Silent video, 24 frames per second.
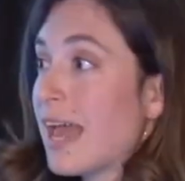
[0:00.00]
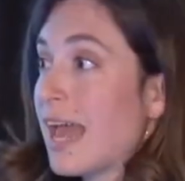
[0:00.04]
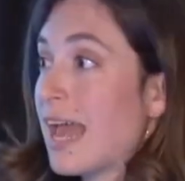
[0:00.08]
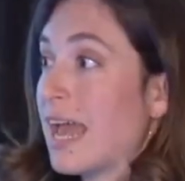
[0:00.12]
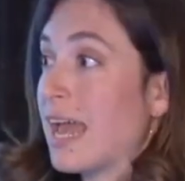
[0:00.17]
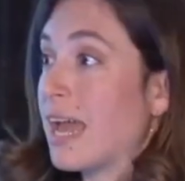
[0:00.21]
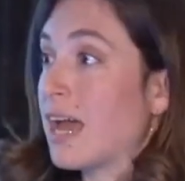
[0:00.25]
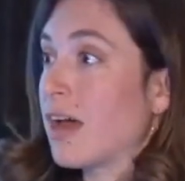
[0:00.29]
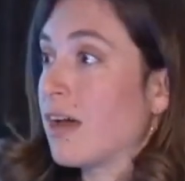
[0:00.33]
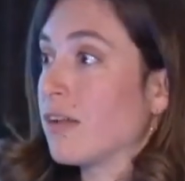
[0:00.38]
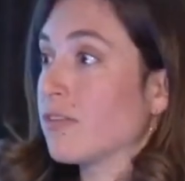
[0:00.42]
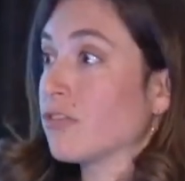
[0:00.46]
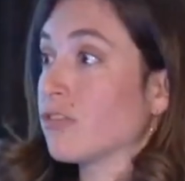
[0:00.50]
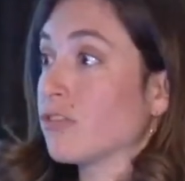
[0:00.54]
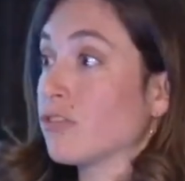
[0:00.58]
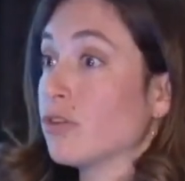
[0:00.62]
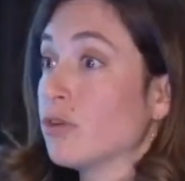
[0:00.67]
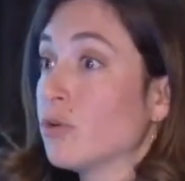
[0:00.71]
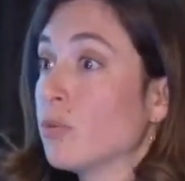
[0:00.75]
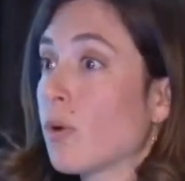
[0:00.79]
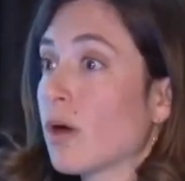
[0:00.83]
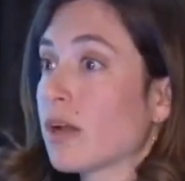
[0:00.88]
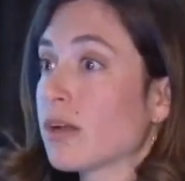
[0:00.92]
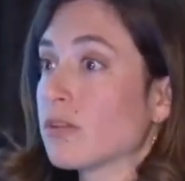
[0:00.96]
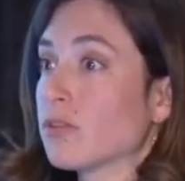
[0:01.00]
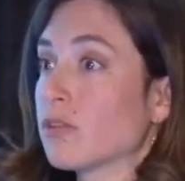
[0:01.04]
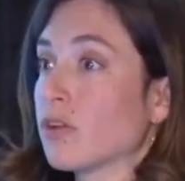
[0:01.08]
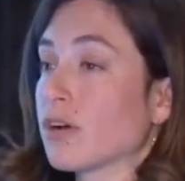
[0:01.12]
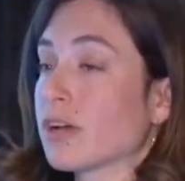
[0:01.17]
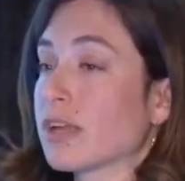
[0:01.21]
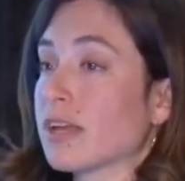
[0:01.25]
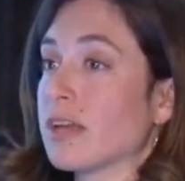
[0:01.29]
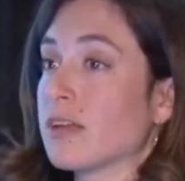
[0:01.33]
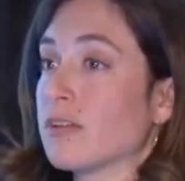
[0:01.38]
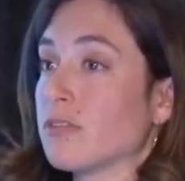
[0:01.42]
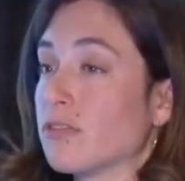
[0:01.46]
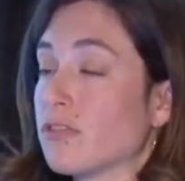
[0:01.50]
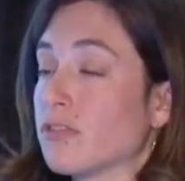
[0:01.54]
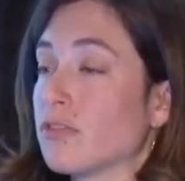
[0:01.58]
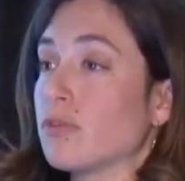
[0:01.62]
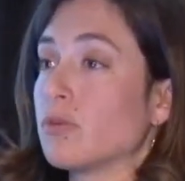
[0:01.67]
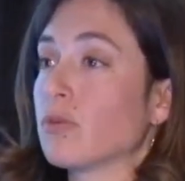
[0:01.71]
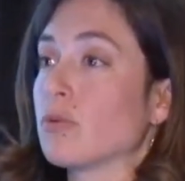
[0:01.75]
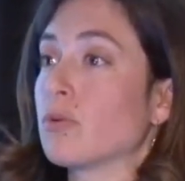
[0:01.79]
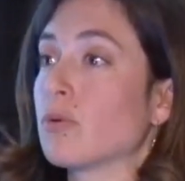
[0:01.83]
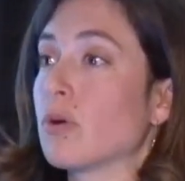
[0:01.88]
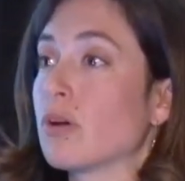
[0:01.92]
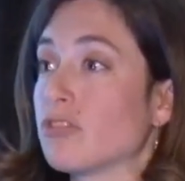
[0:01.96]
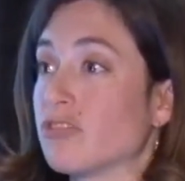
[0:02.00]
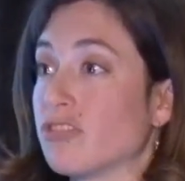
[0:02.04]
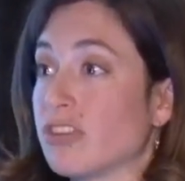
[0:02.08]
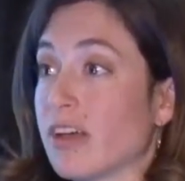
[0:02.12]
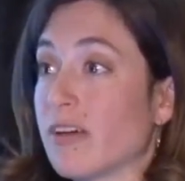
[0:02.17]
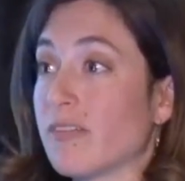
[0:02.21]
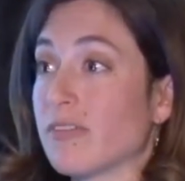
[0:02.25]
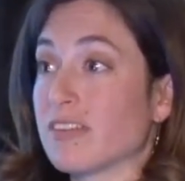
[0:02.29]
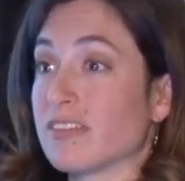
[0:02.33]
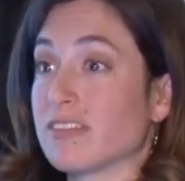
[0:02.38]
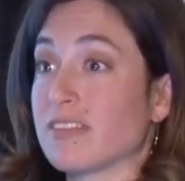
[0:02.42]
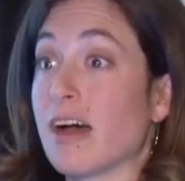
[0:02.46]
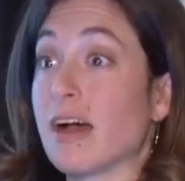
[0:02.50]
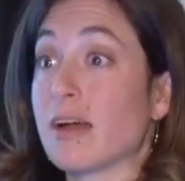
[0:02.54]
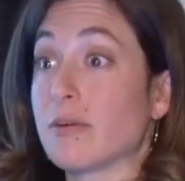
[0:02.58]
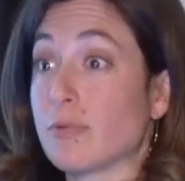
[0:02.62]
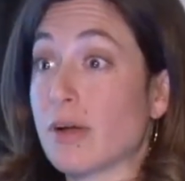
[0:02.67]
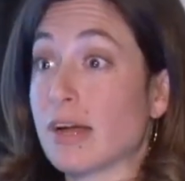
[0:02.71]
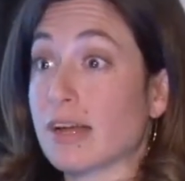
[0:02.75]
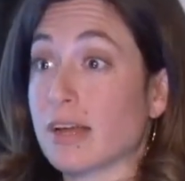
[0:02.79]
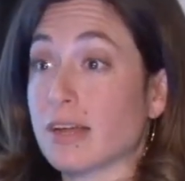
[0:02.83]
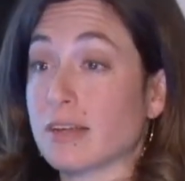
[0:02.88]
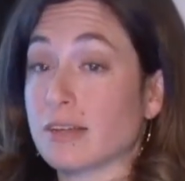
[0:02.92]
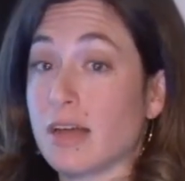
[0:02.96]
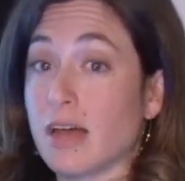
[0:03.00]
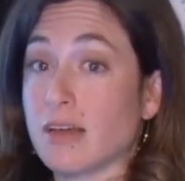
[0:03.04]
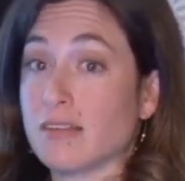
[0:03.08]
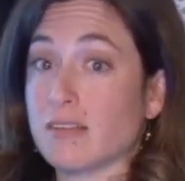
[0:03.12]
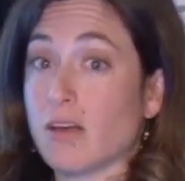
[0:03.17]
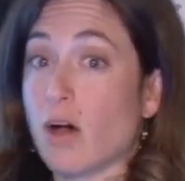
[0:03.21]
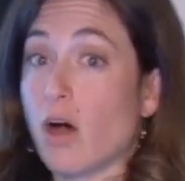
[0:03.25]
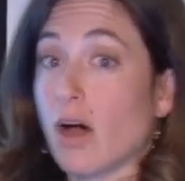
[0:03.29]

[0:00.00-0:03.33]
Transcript: and you want to look into GFSI recognized